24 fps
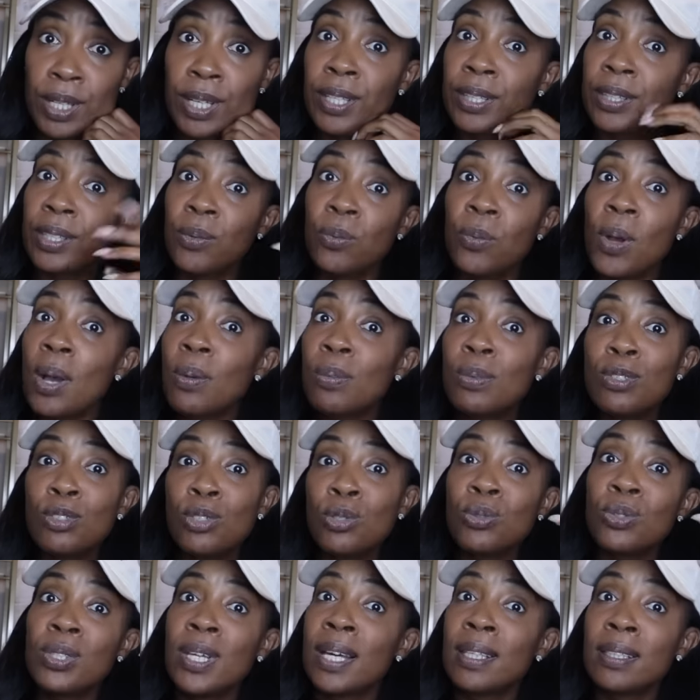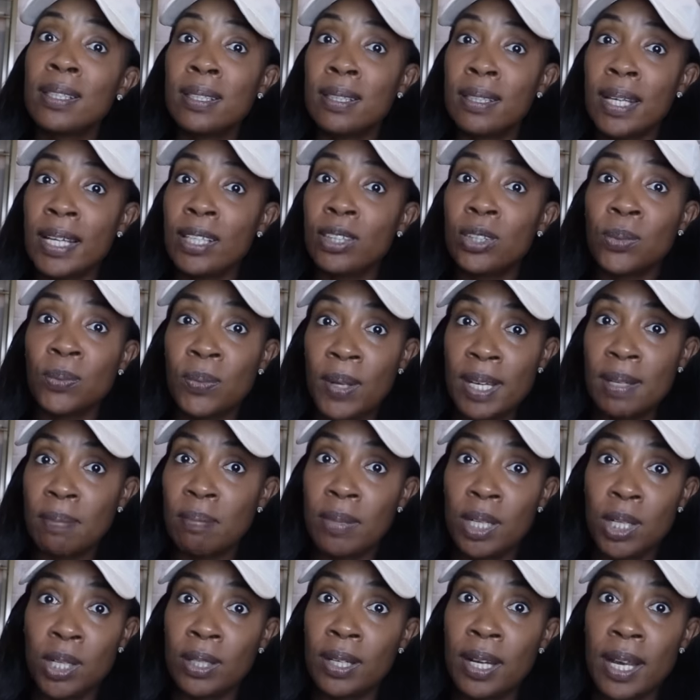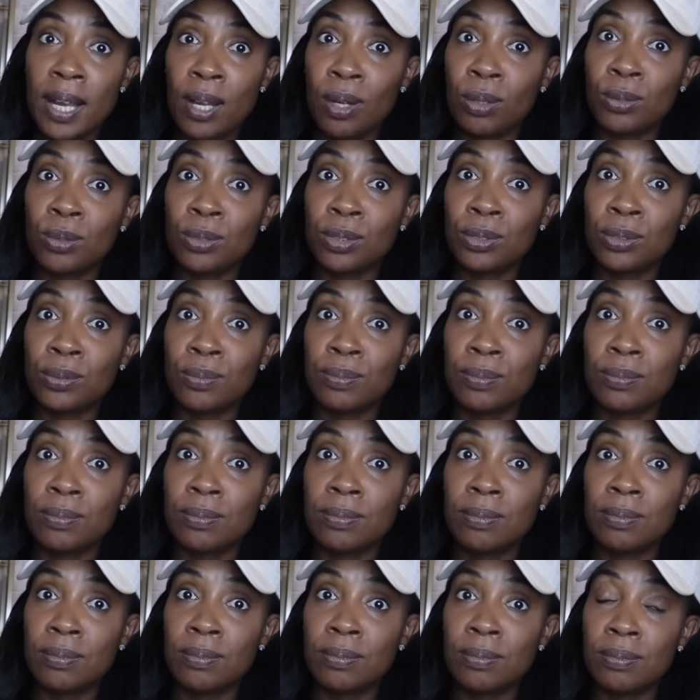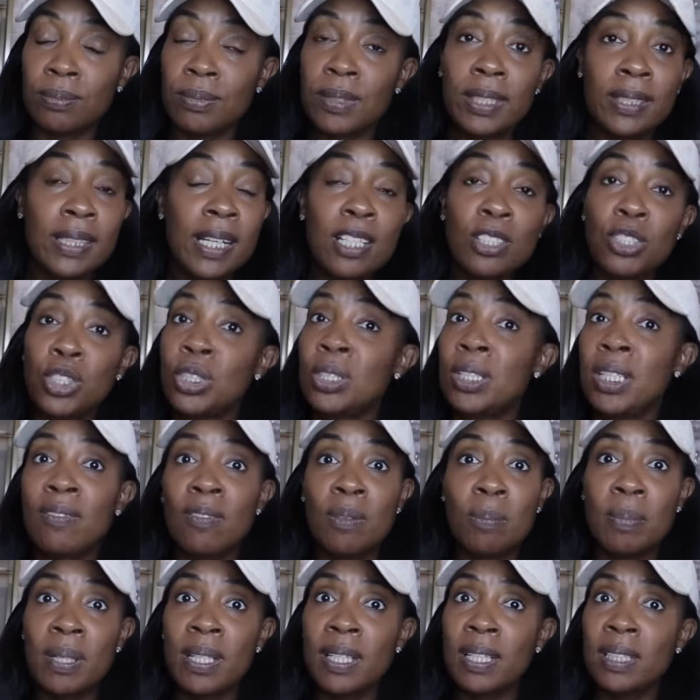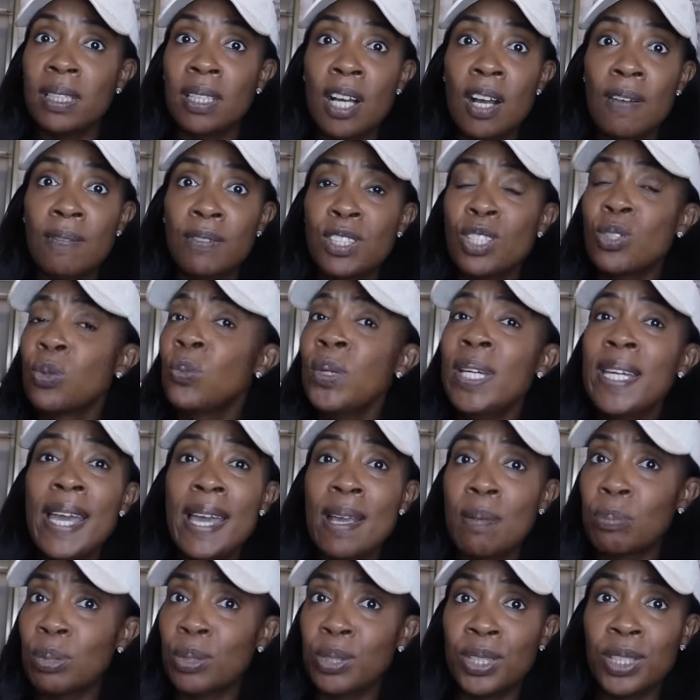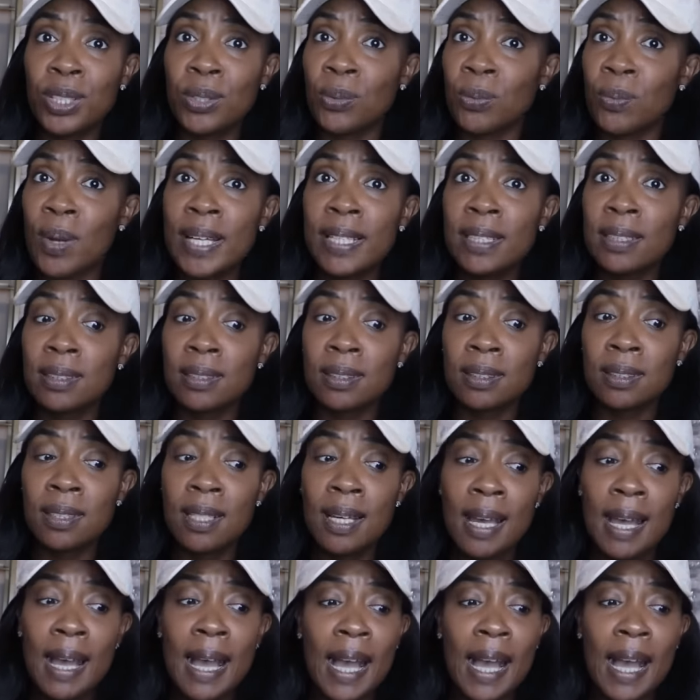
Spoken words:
Then why was you yelling, date the rate, marry the house? That shouldn't even been in the conversation. We can't predict rates.